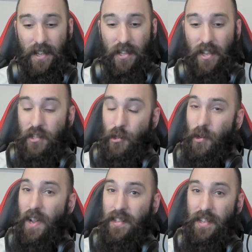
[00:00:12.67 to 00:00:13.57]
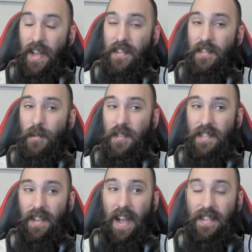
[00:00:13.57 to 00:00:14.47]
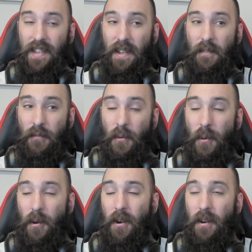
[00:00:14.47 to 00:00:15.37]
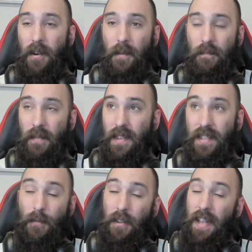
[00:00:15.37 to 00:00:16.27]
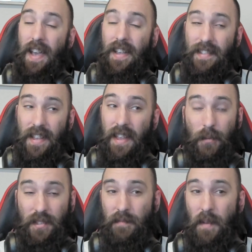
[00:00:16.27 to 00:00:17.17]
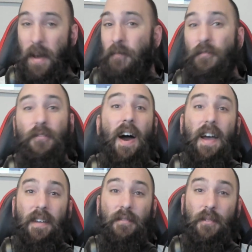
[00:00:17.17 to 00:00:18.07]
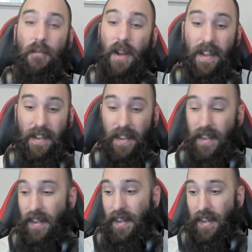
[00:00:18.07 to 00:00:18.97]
So this stress test was lasting for several days. I think it was about 5, right?